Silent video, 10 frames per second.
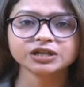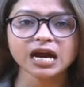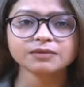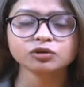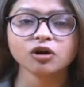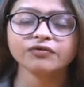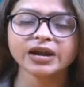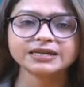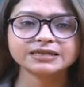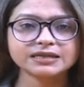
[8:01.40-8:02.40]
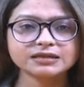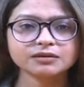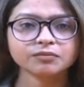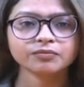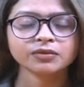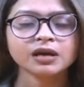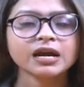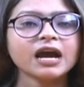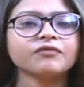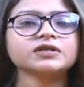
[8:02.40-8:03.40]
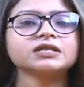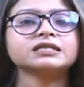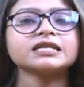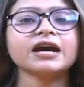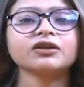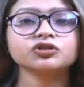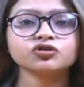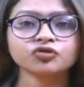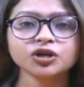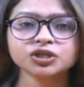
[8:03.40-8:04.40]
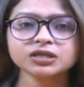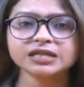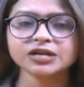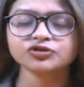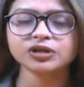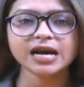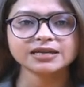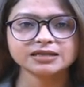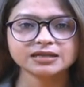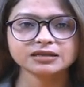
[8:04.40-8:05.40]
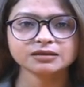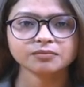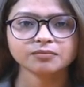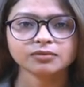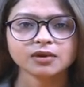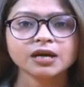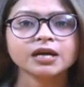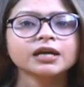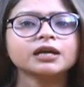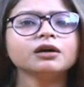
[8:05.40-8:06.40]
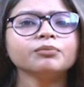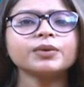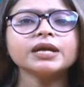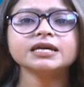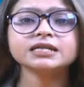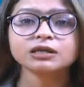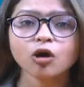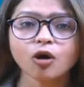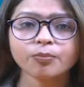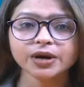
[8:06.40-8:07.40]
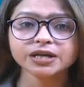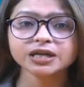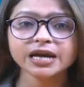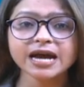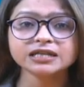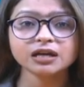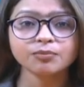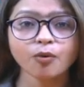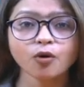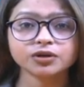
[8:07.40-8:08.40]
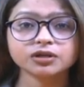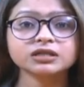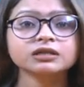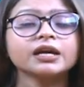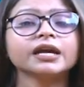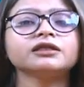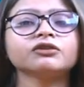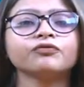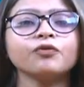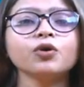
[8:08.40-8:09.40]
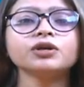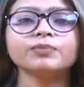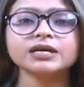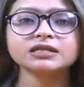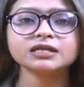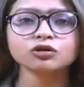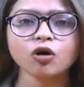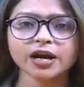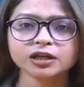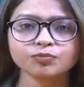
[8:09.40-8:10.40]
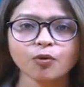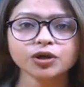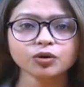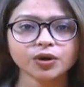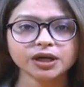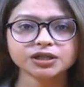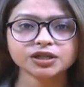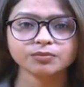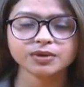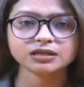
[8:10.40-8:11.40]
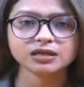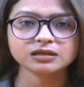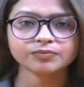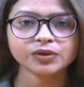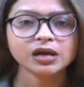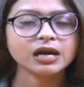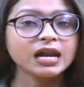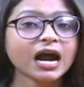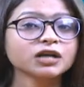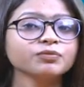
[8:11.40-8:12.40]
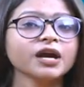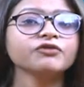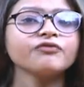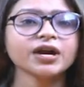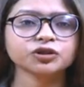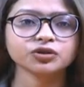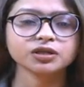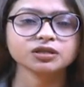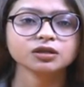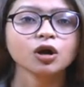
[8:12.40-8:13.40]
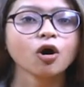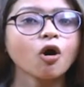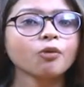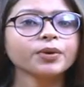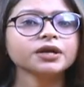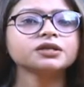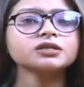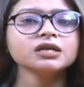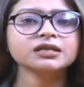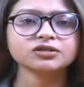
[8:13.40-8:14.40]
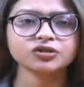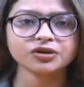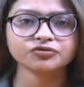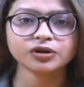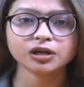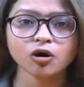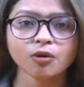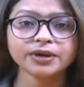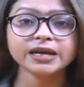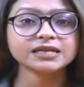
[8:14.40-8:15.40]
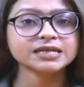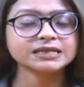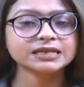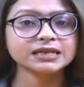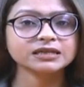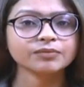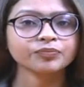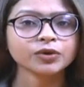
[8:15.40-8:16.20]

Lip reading: types of license. FSSAI Registration Center License. Companies operating as importers in the food business or export oriented business, large manufacturers, operators in the central government agencies,